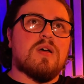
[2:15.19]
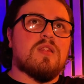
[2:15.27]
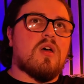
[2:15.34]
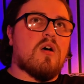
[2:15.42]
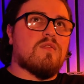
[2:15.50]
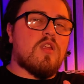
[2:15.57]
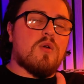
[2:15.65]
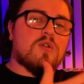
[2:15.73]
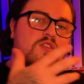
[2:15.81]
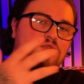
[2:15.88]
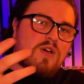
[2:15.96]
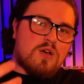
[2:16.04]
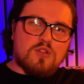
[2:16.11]
and I've
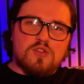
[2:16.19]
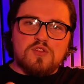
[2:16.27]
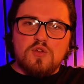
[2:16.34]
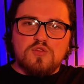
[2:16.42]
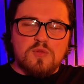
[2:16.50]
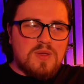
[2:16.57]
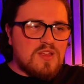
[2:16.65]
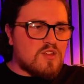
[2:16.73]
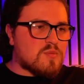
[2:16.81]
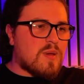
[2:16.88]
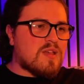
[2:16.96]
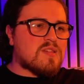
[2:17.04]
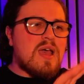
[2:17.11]
noticed around on the social media
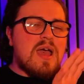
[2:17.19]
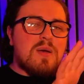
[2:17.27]
space,